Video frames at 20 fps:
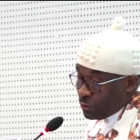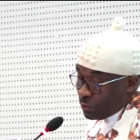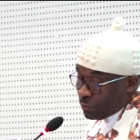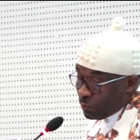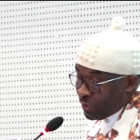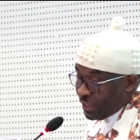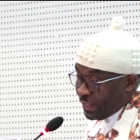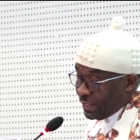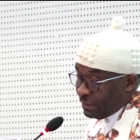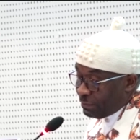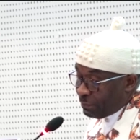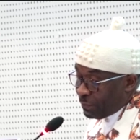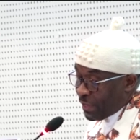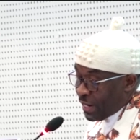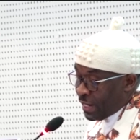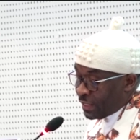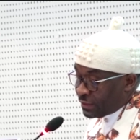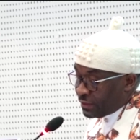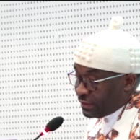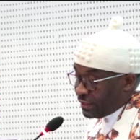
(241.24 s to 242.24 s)
will
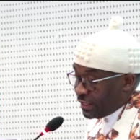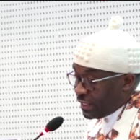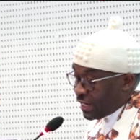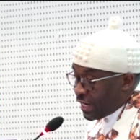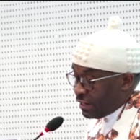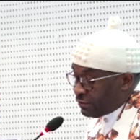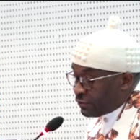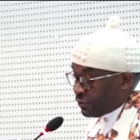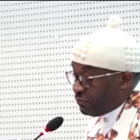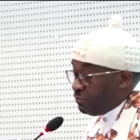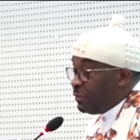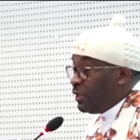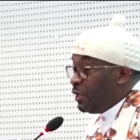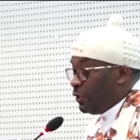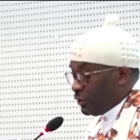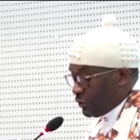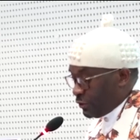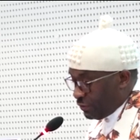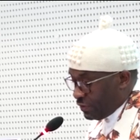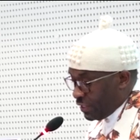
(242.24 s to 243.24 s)
impact the lives of
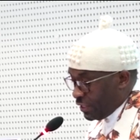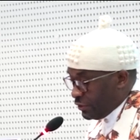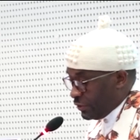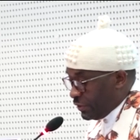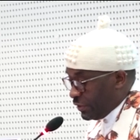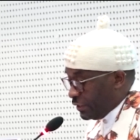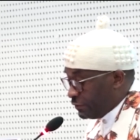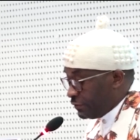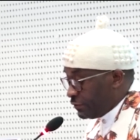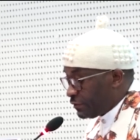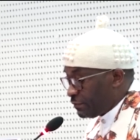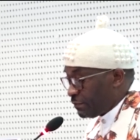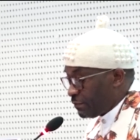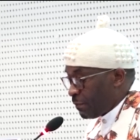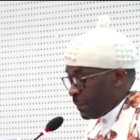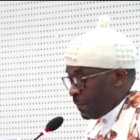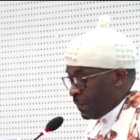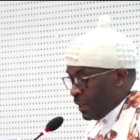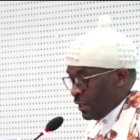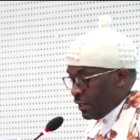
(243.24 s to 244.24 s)
millions of Nigerians.
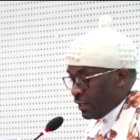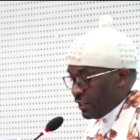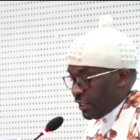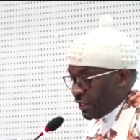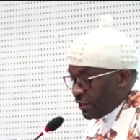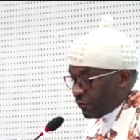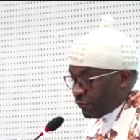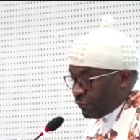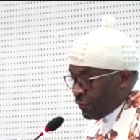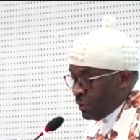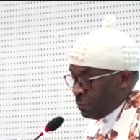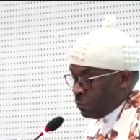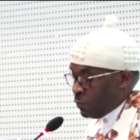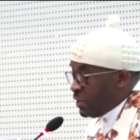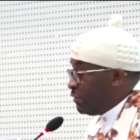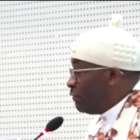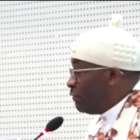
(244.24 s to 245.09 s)
The reform we